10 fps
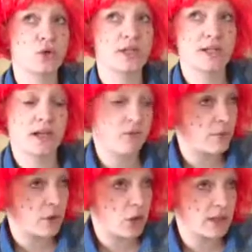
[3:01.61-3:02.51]
to deliver
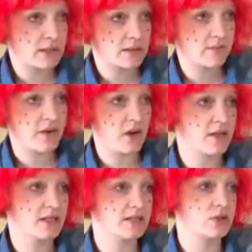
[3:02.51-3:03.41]
my
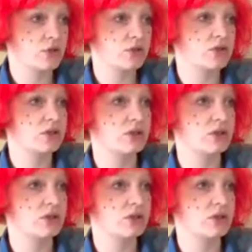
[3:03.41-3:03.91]
various goods.